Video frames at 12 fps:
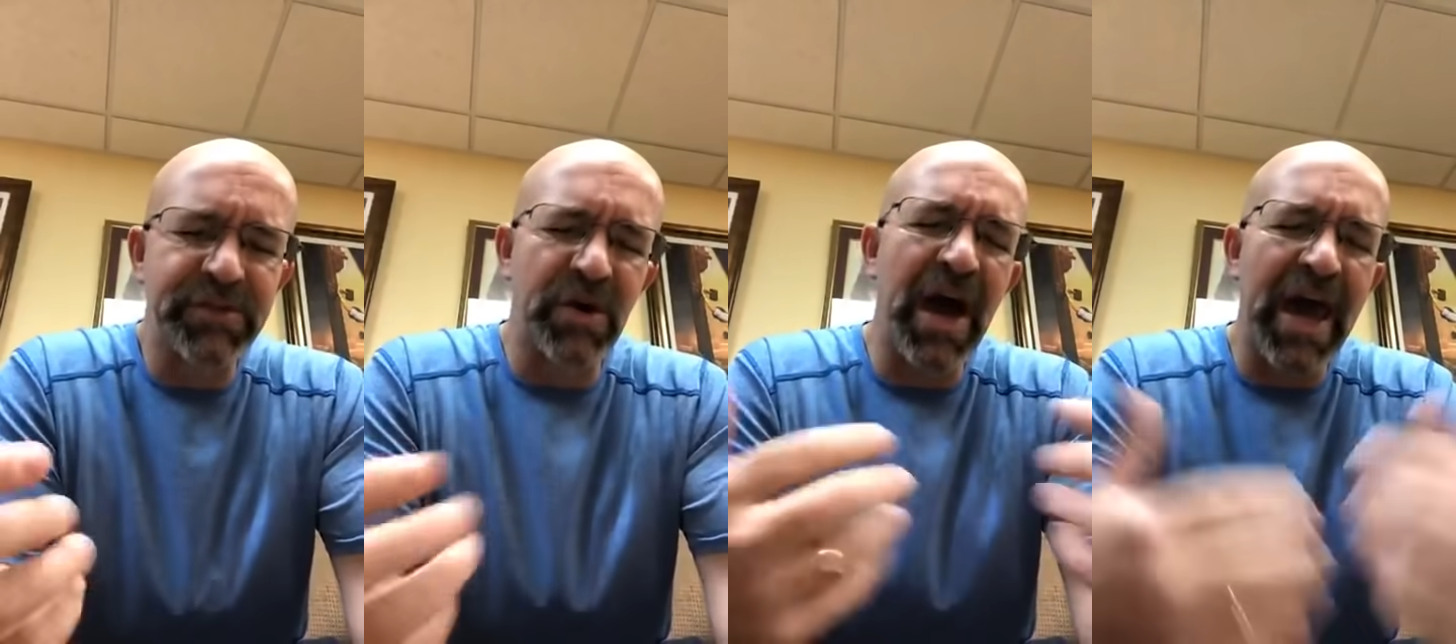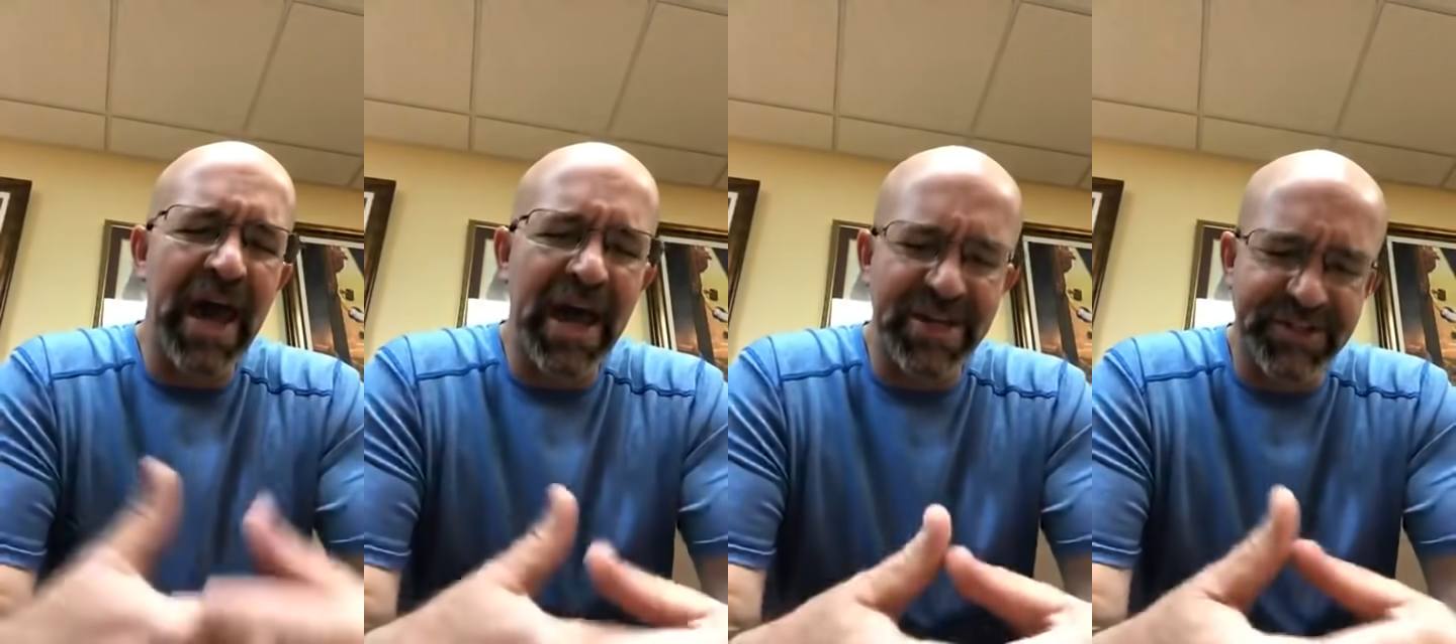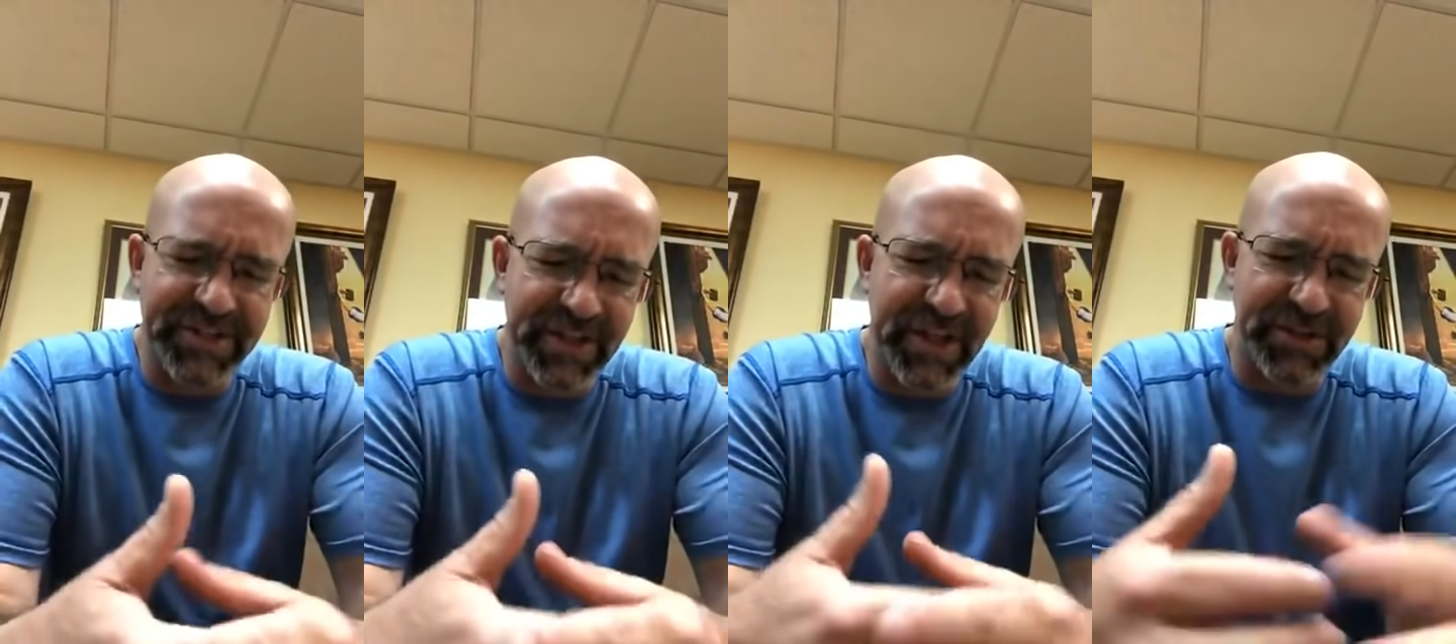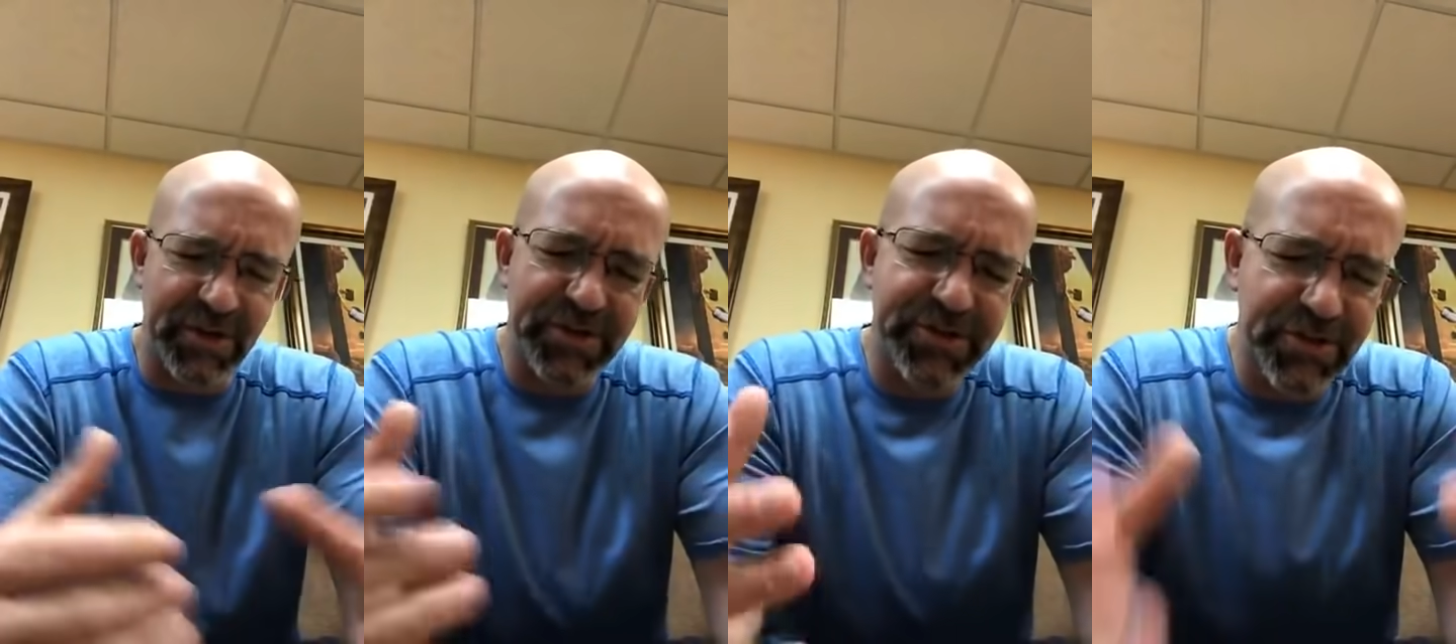And so I ask that
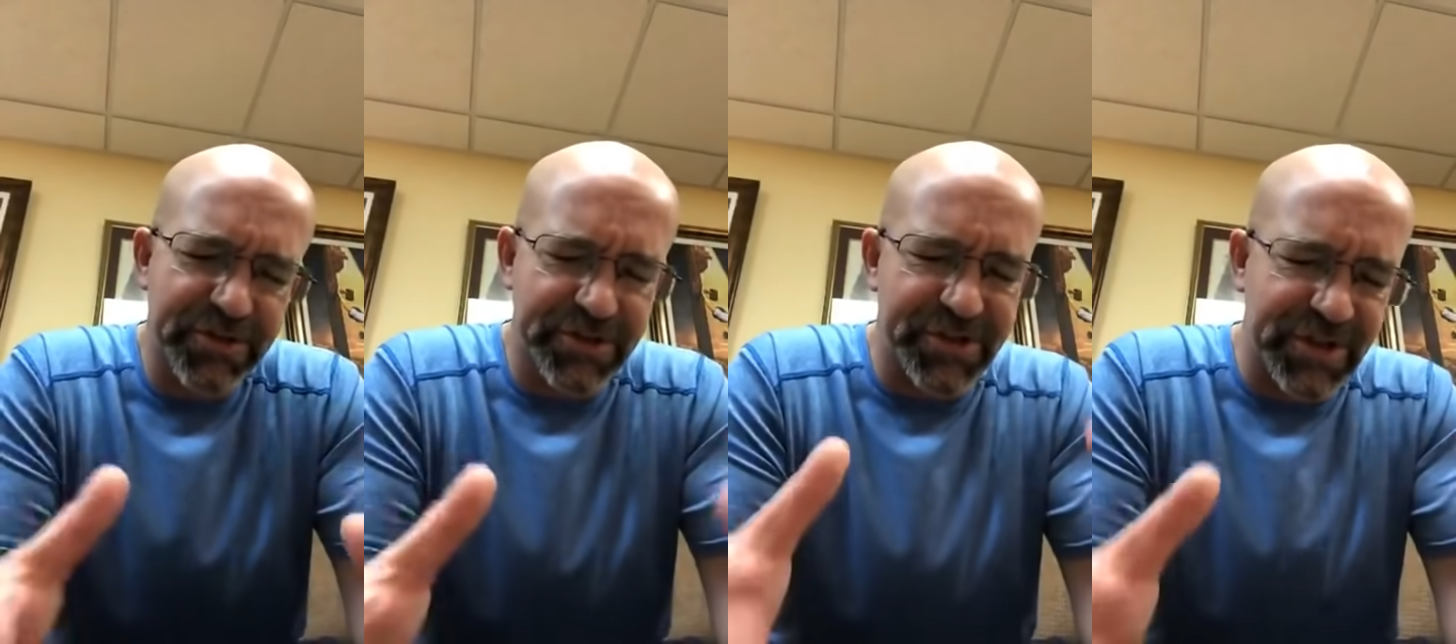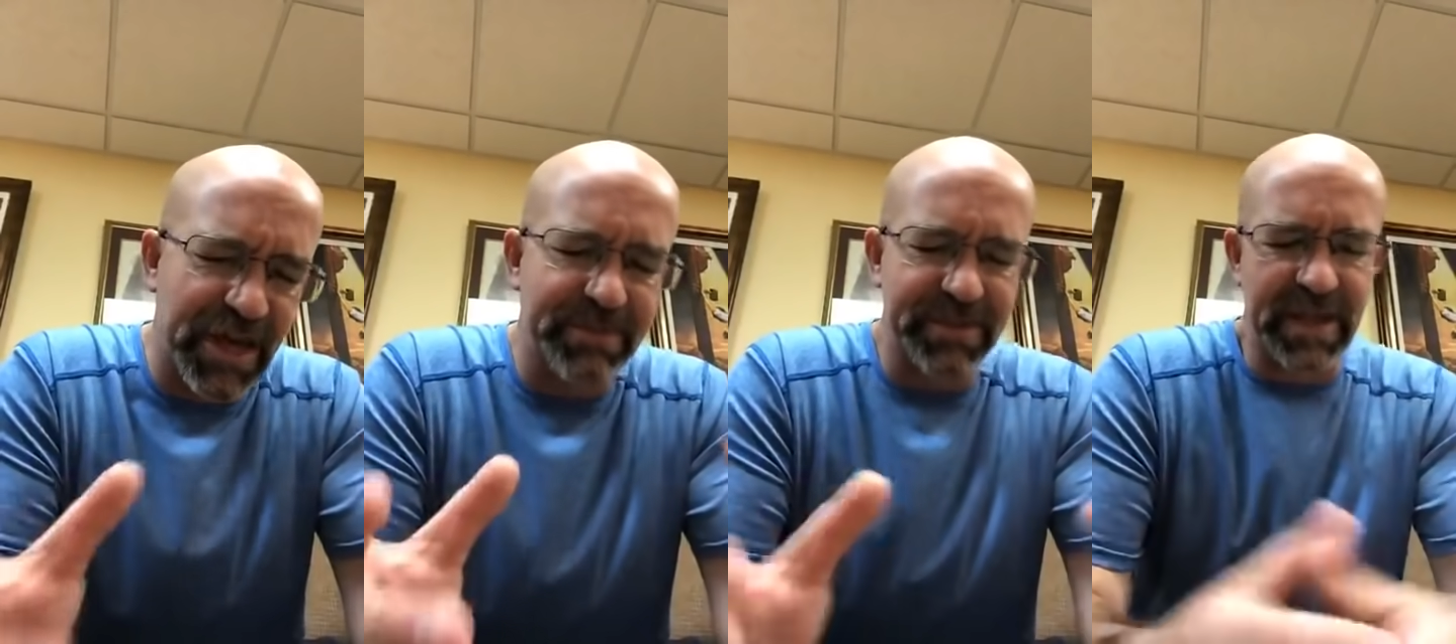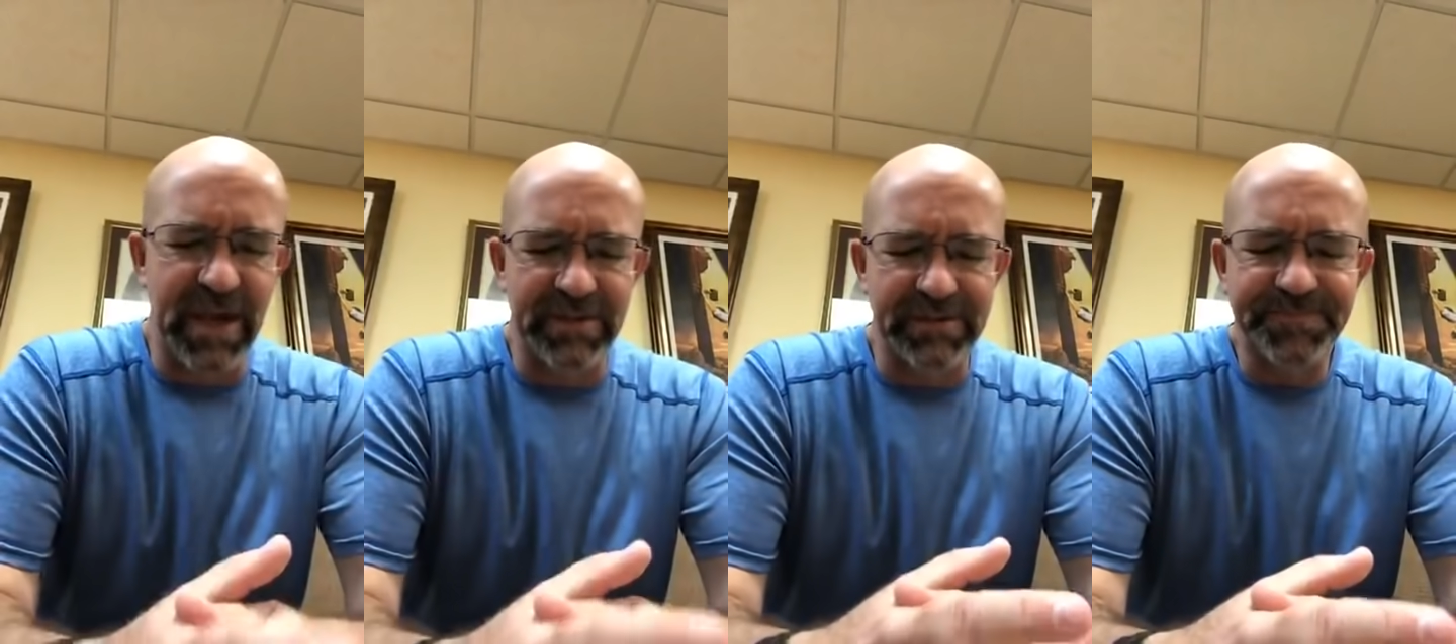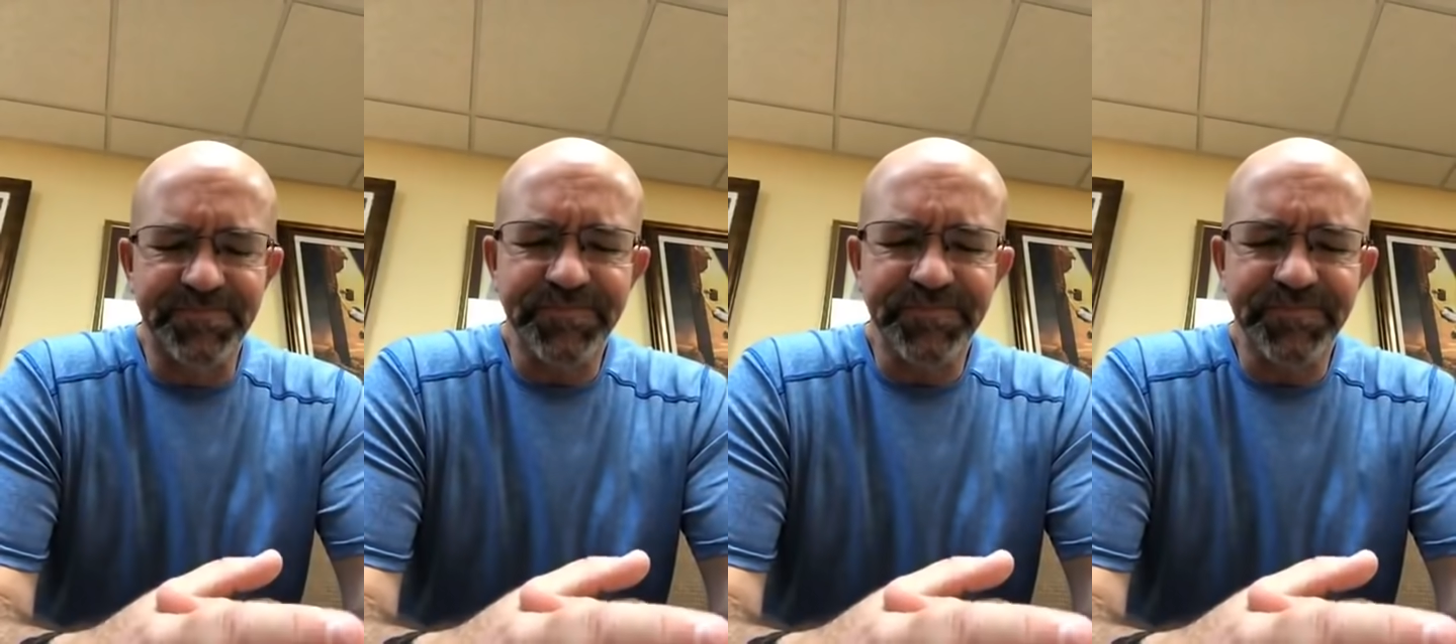as our churches come together,